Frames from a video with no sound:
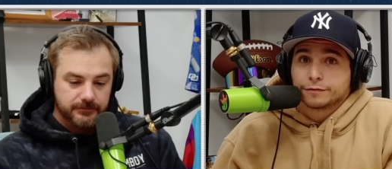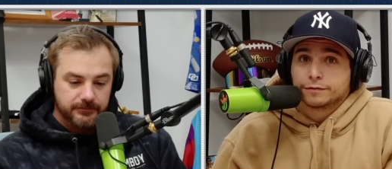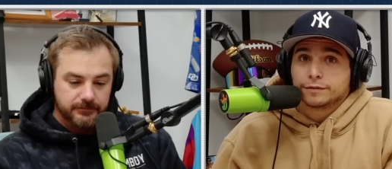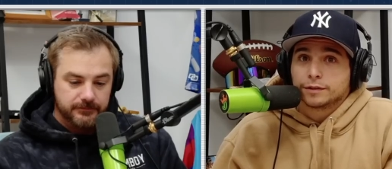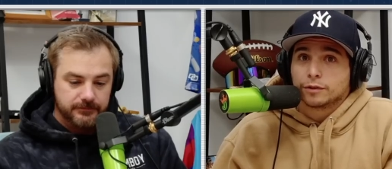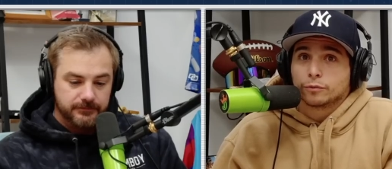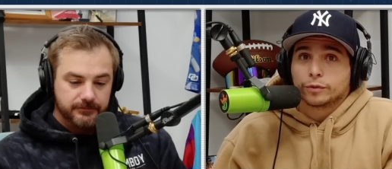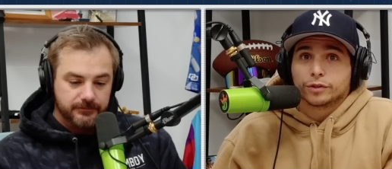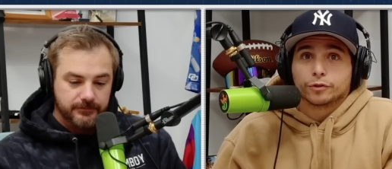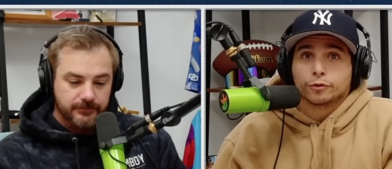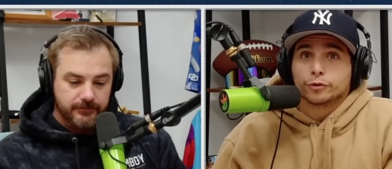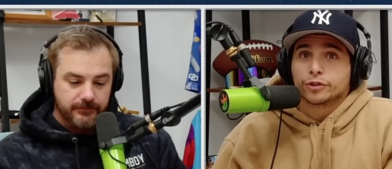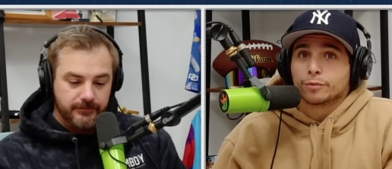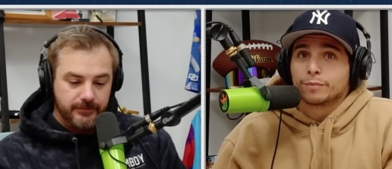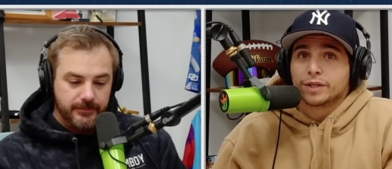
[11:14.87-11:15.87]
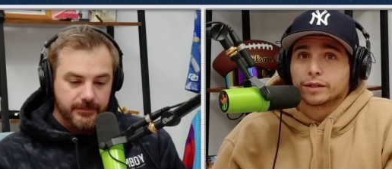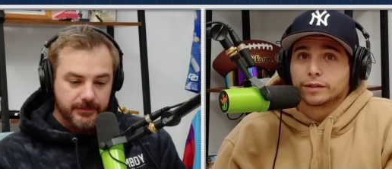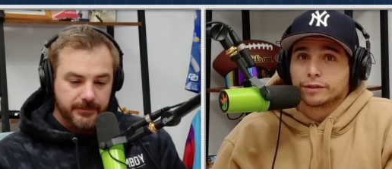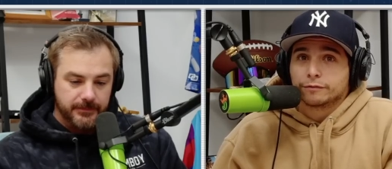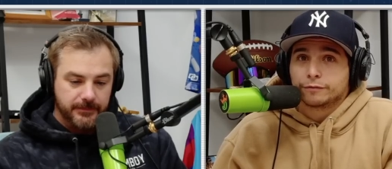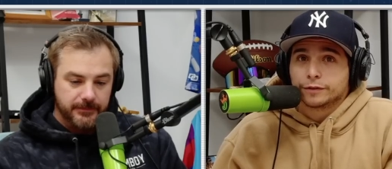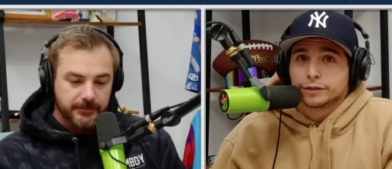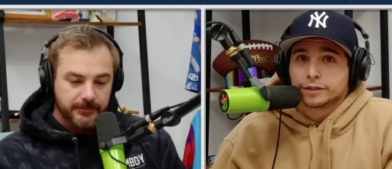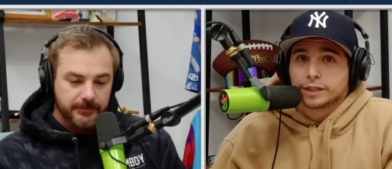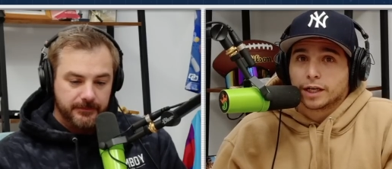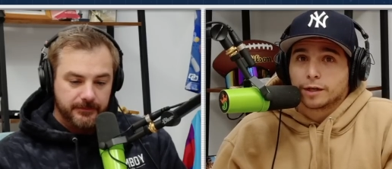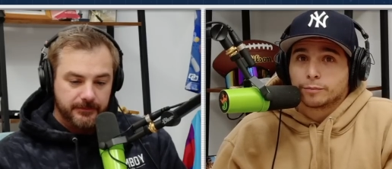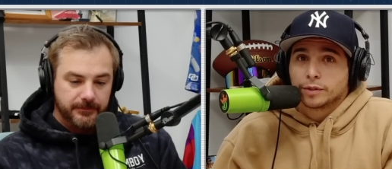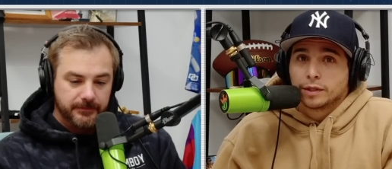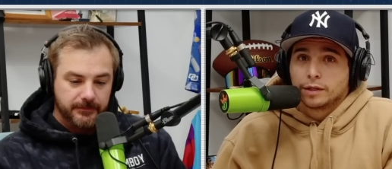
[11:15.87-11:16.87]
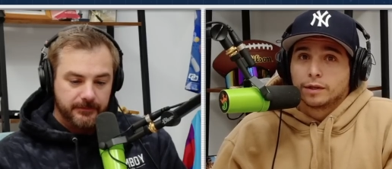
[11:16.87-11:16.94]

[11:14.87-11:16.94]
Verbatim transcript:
Speaker 1: You know, we knew he was a middle infield type.